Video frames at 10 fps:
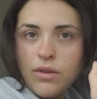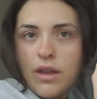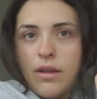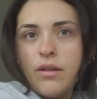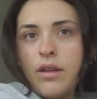with
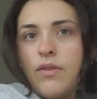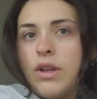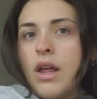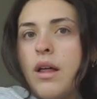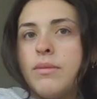it.
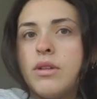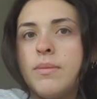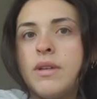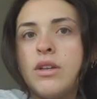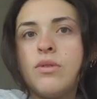Even Callum is
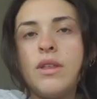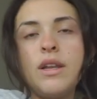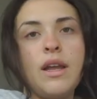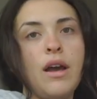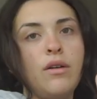obsessed with
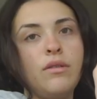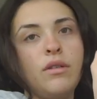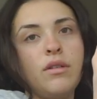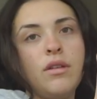it now.